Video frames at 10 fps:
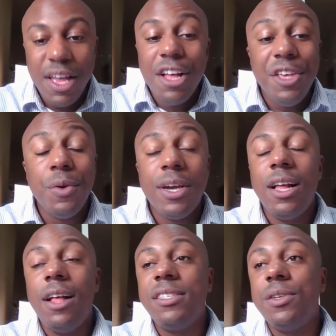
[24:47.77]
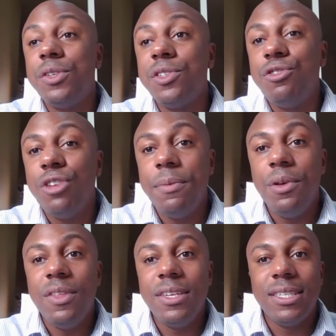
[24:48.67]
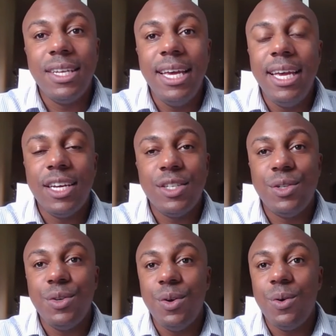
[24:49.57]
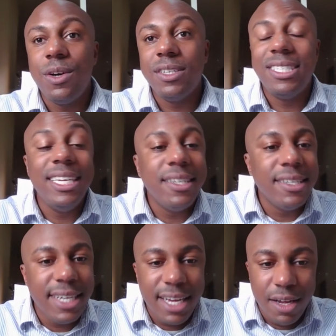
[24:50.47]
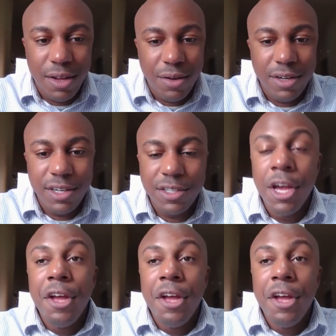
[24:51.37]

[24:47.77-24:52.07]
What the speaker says: You can also distribute this link to your season ticket holders.